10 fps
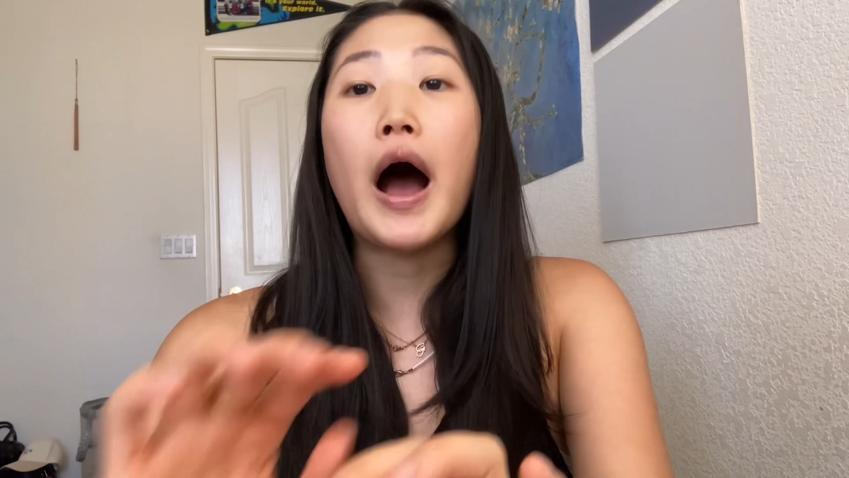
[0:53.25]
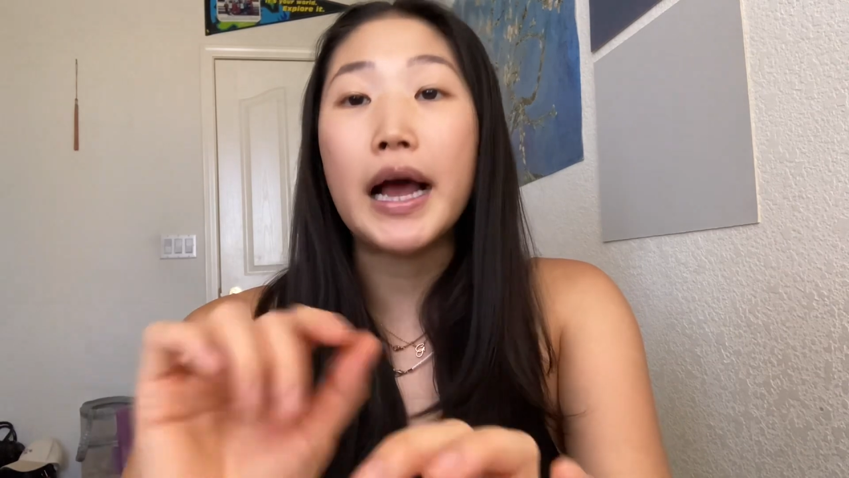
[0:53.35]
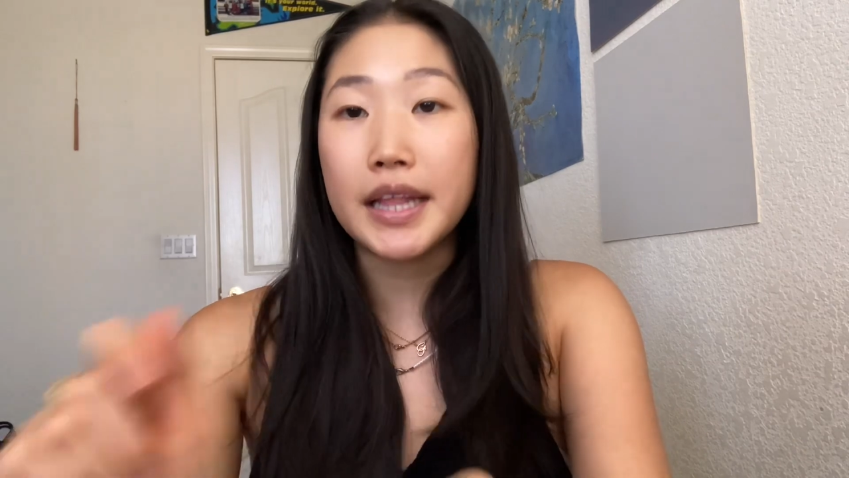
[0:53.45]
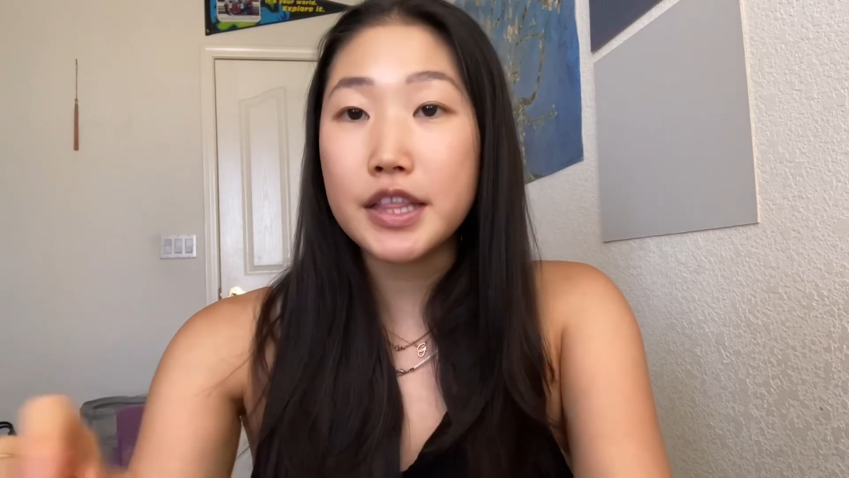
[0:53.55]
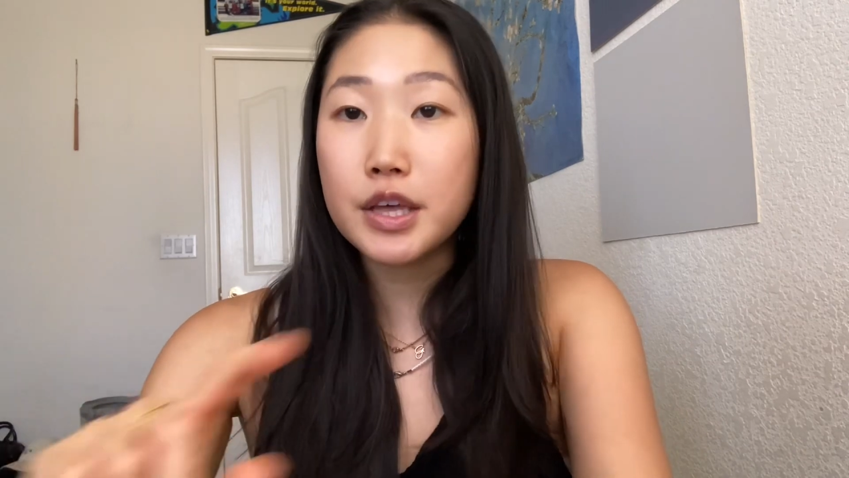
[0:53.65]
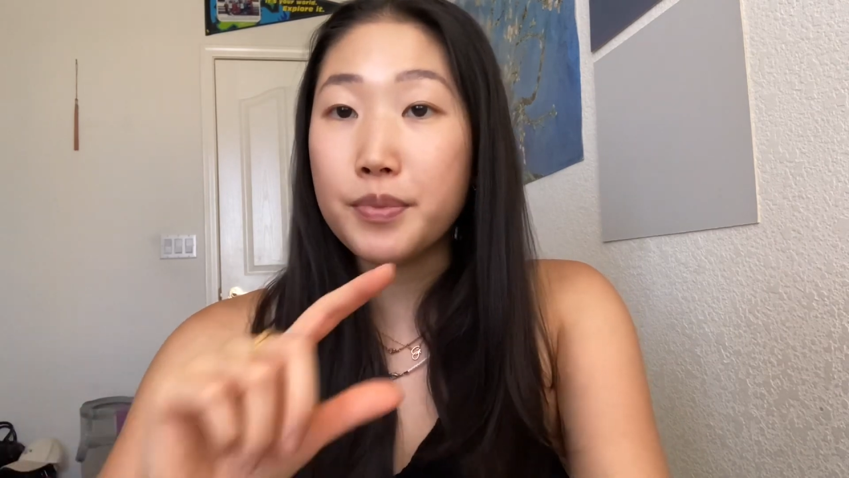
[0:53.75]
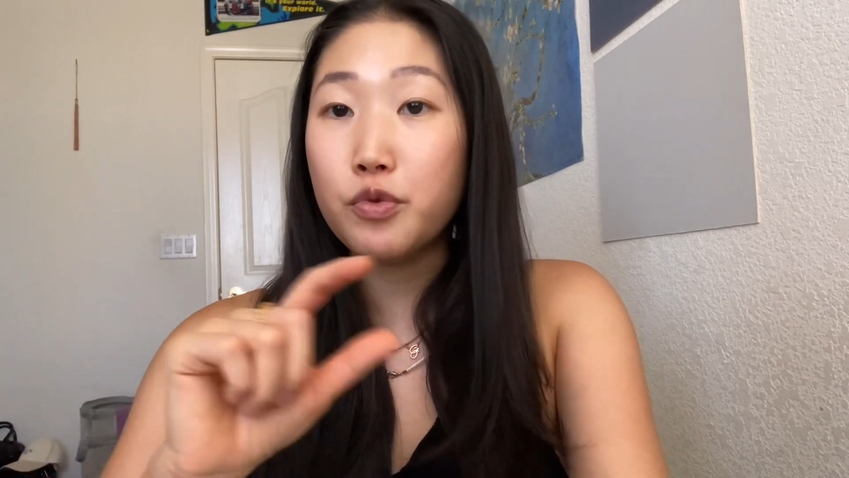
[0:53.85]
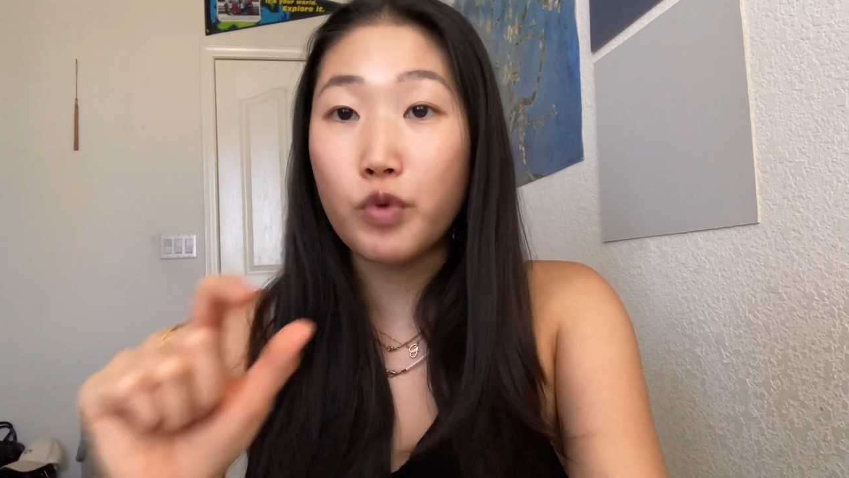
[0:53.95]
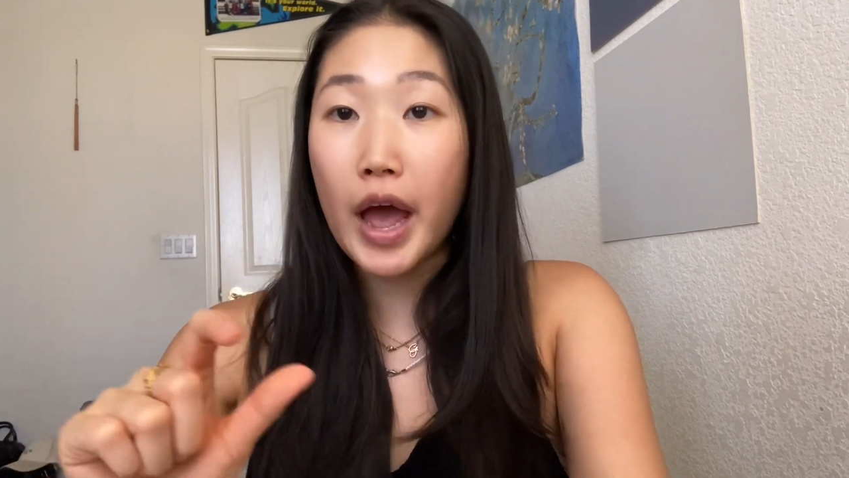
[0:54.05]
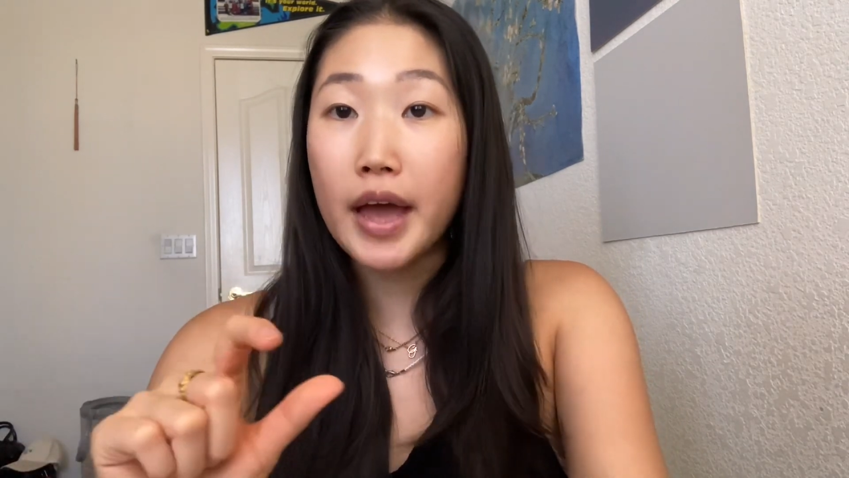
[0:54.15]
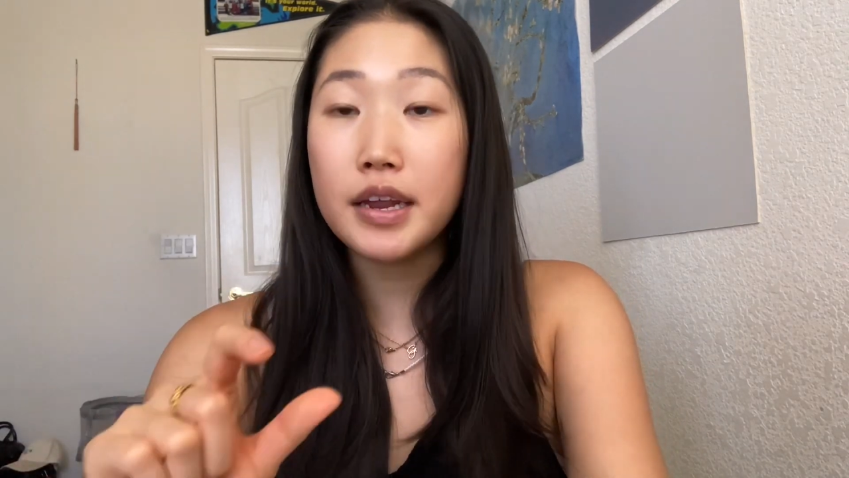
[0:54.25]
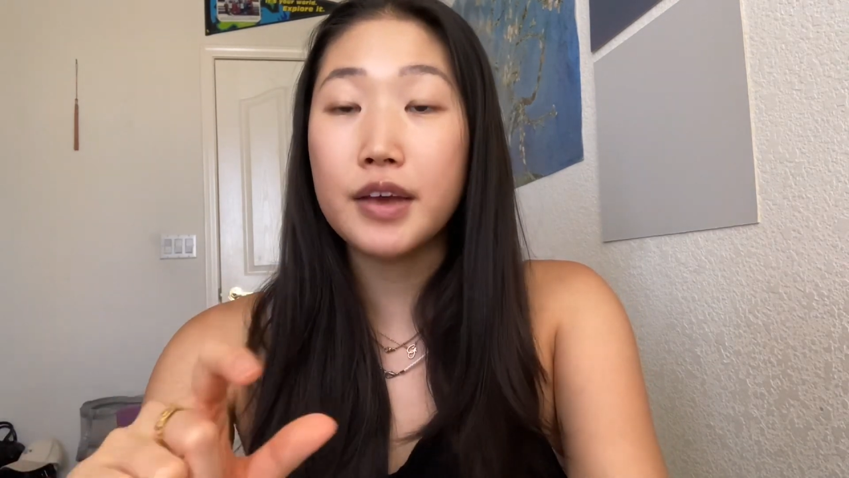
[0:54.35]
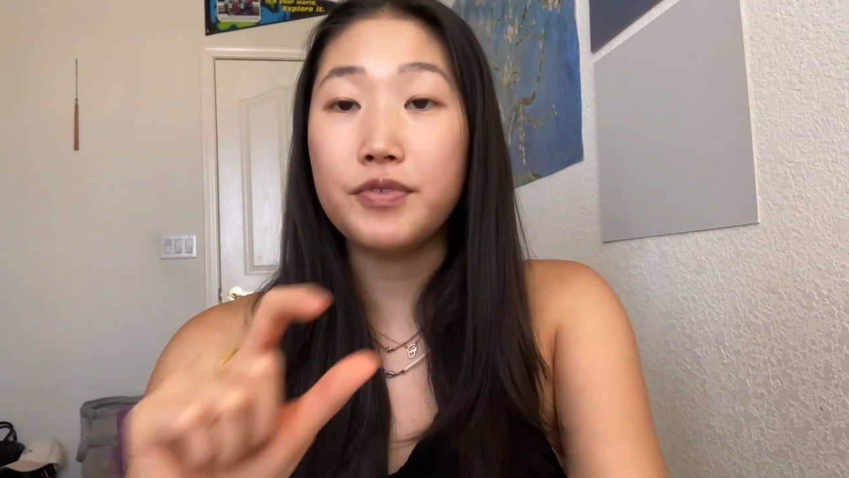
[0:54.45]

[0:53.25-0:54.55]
highlight them in red